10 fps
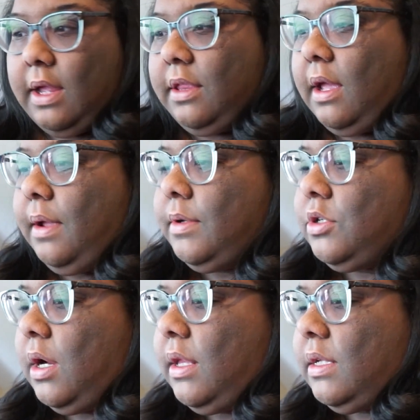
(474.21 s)
I thought I would
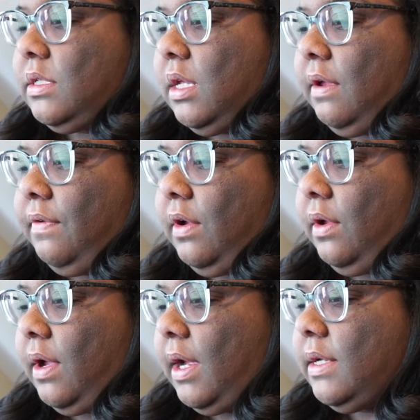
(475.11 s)
try this tea for
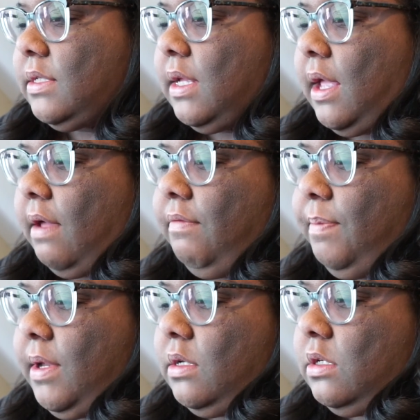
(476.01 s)
you guys like I've been